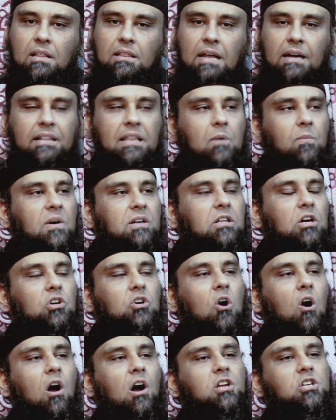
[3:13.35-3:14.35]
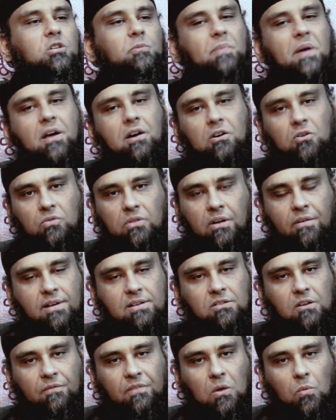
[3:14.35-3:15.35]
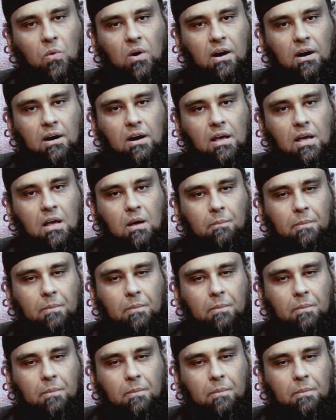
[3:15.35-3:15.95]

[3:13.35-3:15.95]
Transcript: that they were the torch bearer to the rest of the world.